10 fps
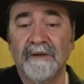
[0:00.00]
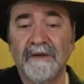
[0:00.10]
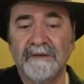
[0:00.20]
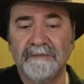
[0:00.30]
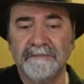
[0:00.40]

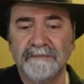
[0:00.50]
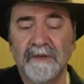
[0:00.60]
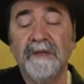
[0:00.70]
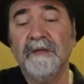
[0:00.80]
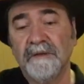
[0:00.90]
Good.
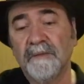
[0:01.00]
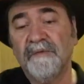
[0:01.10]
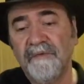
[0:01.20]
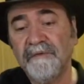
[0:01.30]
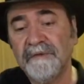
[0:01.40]
Number
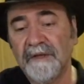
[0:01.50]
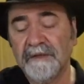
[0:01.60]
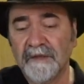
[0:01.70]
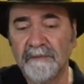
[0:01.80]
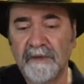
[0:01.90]

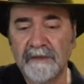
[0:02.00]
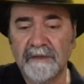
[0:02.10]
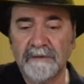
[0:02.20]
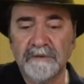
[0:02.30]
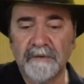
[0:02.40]
15 can be a
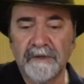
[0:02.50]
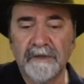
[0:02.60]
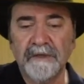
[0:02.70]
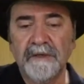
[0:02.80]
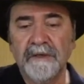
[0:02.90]
little
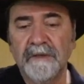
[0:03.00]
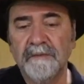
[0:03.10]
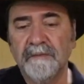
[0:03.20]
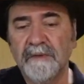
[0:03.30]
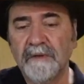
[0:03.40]
tricky
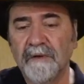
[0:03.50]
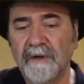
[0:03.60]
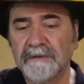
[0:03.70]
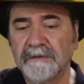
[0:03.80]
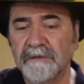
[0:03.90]

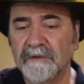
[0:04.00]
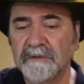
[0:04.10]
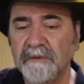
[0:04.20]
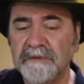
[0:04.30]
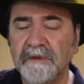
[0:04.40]
because you're
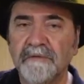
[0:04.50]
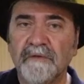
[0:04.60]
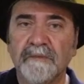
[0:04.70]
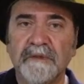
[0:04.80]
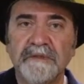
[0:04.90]
switching
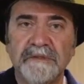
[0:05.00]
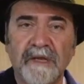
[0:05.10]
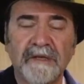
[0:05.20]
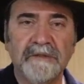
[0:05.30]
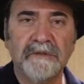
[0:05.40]
from the
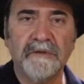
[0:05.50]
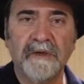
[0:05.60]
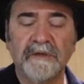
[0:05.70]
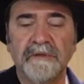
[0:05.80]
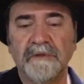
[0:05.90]
second
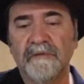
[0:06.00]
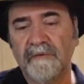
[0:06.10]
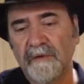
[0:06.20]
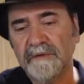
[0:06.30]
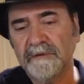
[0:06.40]
string to the
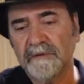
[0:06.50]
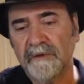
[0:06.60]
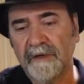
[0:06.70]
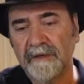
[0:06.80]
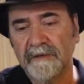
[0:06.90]
first
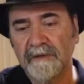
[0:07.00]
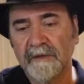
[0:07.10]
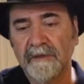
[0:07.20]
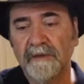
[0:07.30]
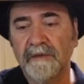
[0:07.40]
string
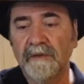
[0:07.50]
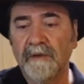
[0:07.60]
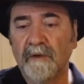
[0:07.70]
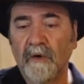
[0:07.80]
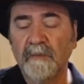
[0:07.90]

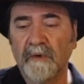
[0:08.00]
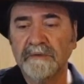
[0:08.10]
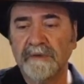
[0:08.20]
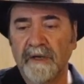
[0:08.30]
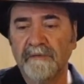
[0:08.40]

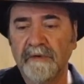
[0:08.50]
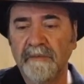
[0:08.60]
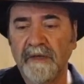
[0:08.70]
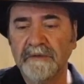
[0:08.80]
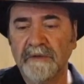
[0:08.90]
almost every
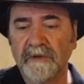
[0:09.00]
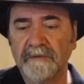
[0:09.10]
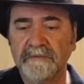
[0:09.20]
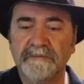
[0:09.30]
measure.